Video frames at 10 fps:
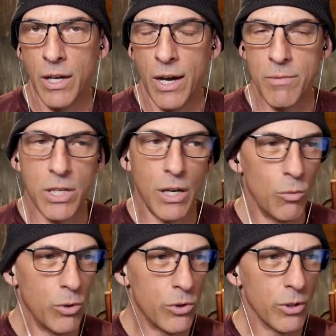I'm just kind
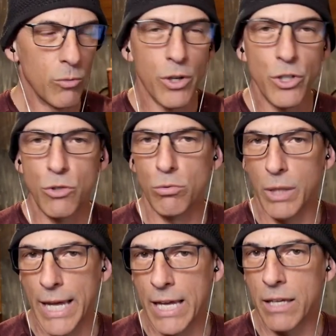of wondering where you
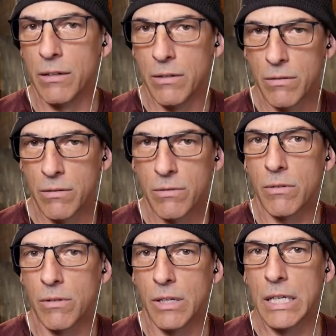land
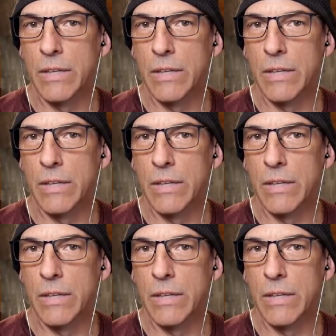in yeah.